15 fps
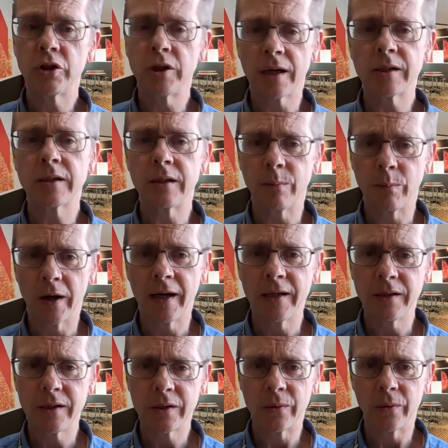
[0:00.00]
just a brain
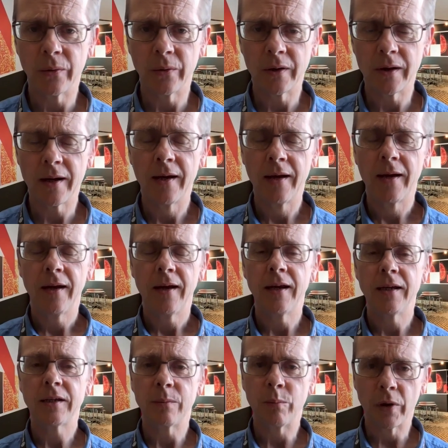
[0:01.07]
disorder,
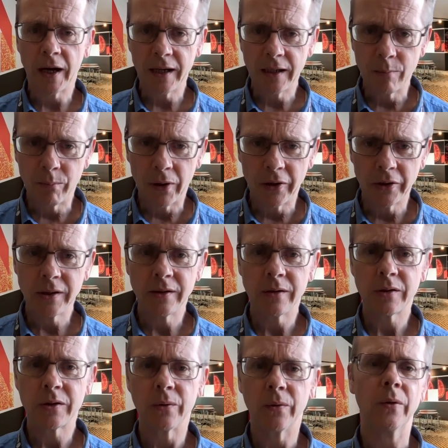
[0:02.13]
it's a brain and body
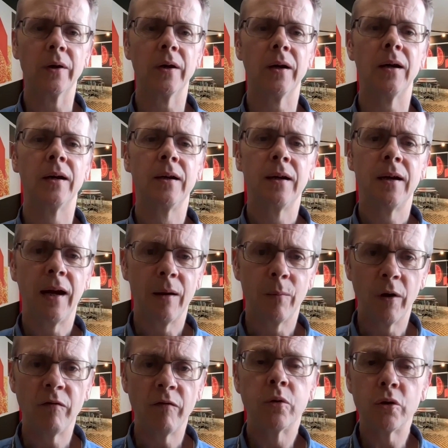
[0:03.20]
disorder. And
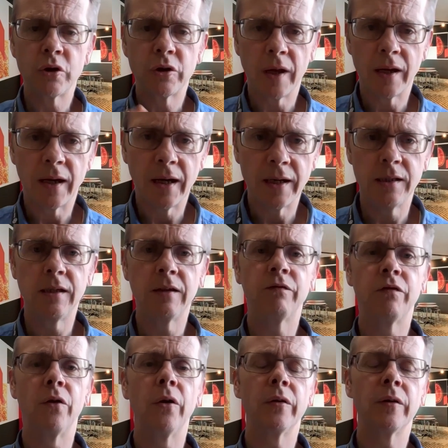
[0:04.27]
we've pushed that idea
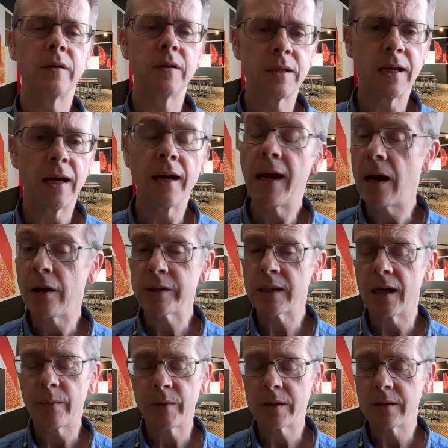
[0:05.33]
further to say
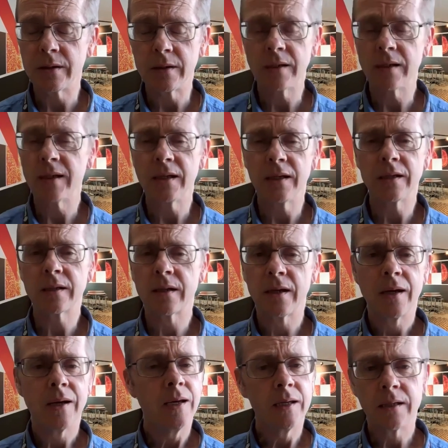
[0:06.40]
Alzheimer's disease
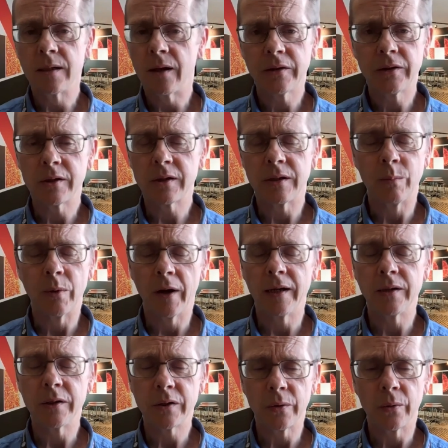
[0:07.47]
is not just a brain
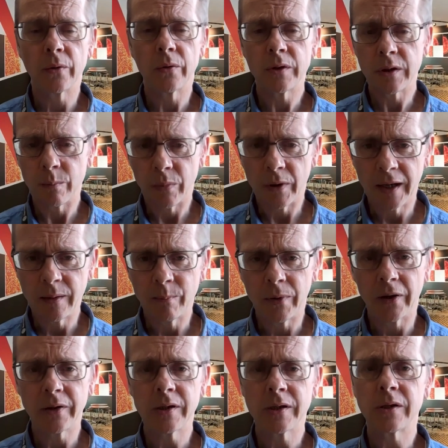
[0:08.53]
disorder, it's a brain and
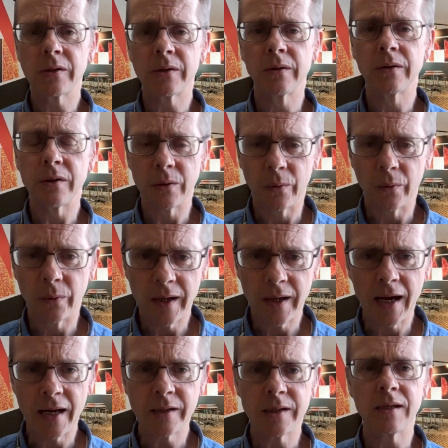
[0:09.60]
body disorder,
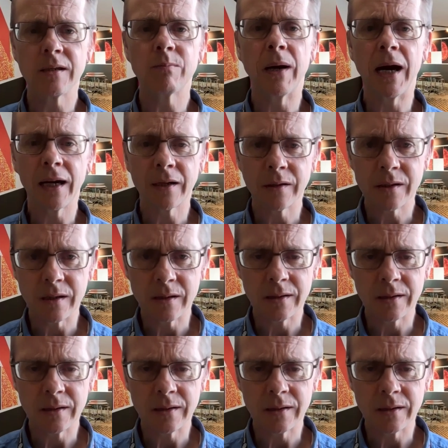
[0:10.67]
as is Parkinson's